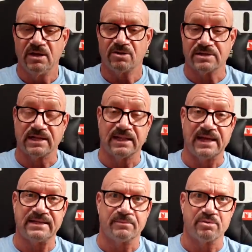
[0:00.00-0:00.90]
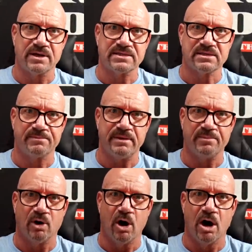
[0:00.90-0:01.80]
because I'd like to bring some
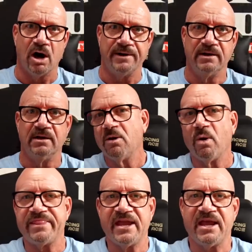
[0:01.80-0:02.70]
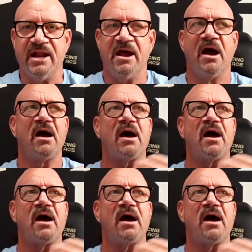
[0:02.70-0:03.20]
people on who I think can